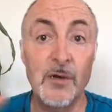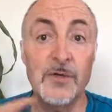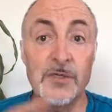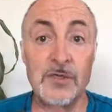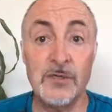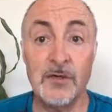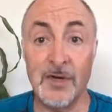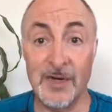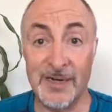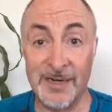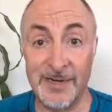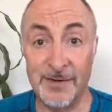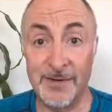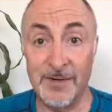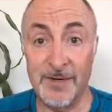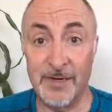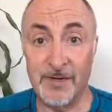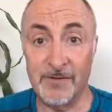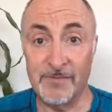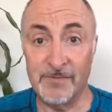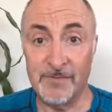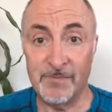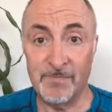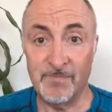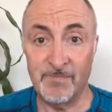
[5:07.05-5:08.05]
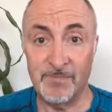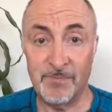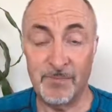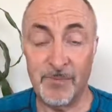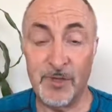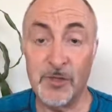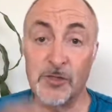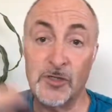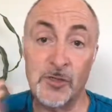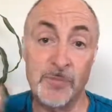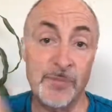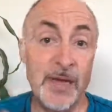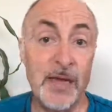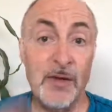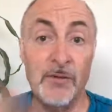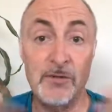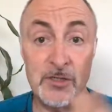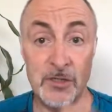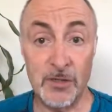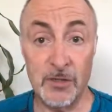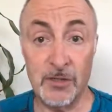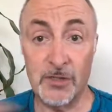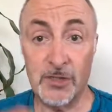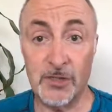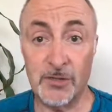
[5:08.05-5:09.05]
is not clear enough because your boundaries
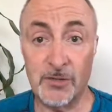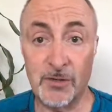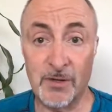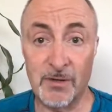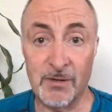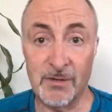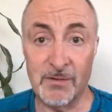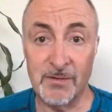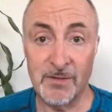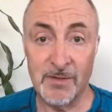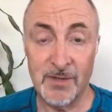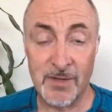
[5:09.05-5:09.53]
are not strong.